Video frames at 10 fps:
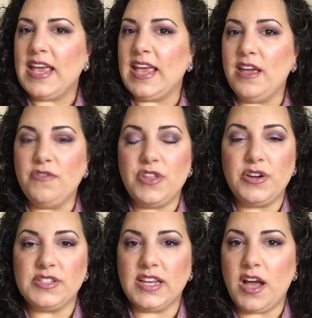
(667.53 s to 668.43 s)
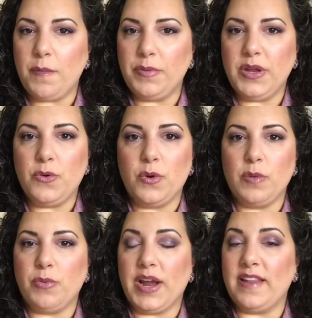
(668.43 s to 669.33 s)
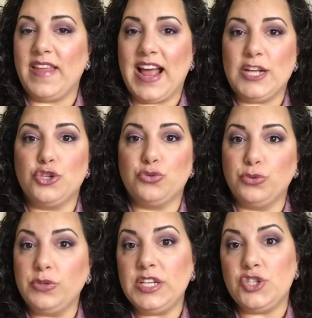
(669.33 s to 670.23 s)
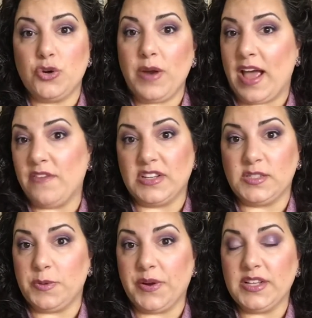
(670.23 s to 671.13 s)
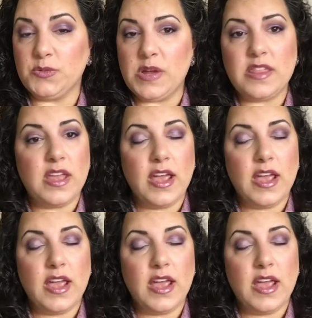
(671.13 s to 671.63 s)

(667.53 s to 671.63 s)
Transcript: If there is a company or a brand that I truly don't have experience with,